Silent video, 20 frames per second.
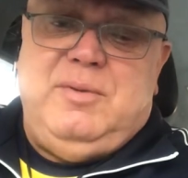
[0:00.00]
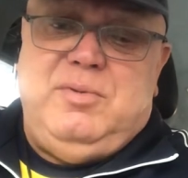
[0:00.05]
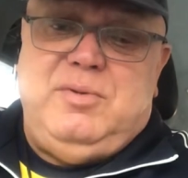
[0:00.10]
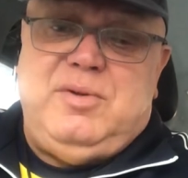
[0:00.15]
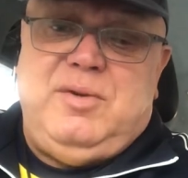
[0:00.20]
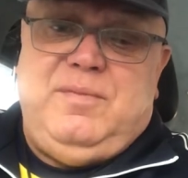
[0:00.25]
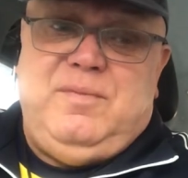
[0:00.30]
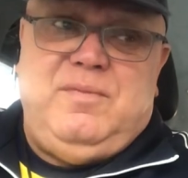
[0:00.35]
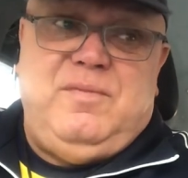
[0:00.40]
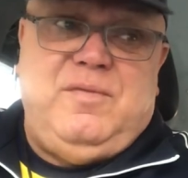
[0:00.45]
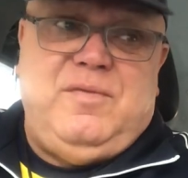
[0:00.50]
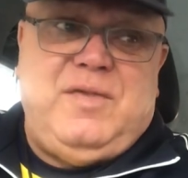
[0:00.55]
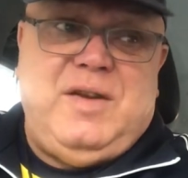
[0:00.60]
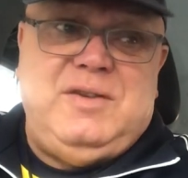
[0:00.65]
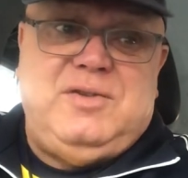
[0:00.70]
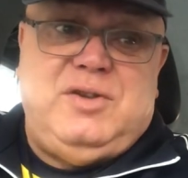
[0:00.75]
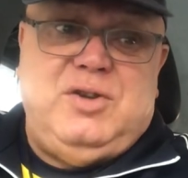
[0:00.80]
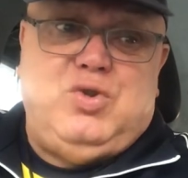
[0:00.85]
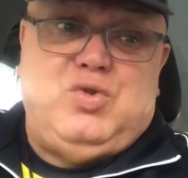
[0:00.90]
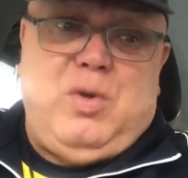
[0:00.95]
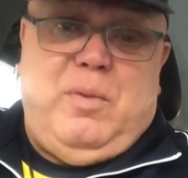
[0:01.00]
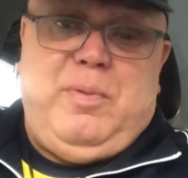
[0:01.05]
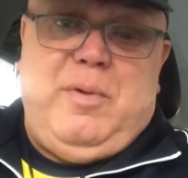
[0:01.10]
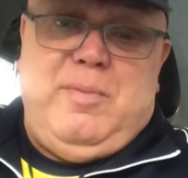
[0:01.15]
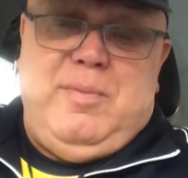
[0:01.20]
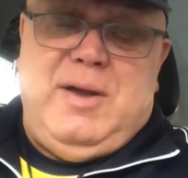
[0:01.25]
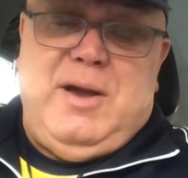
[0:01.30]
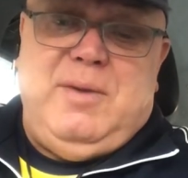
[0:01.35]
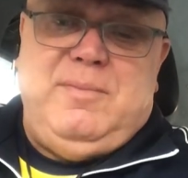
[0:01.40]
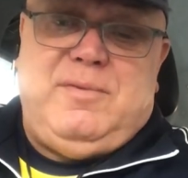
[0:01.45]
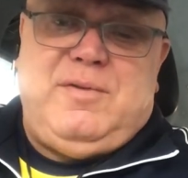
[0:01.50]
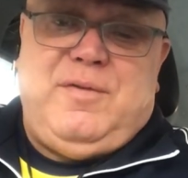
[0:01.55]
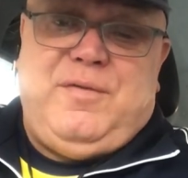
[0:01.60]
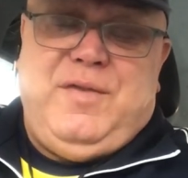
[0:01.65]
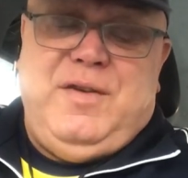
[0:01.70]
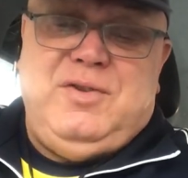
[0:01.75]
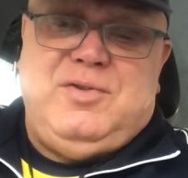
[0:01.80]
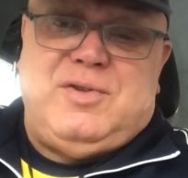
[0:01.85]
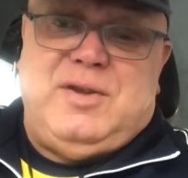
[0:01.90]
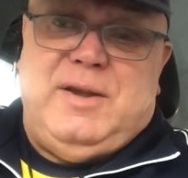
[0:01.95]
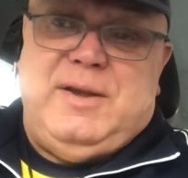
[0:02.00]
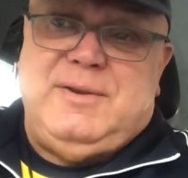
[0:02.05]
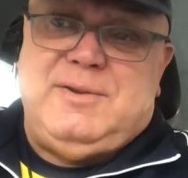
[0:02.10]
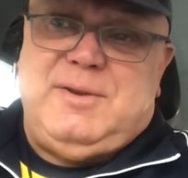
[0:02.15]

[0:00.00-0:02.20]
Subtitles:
Would you fancy dropping me home to Finchley?"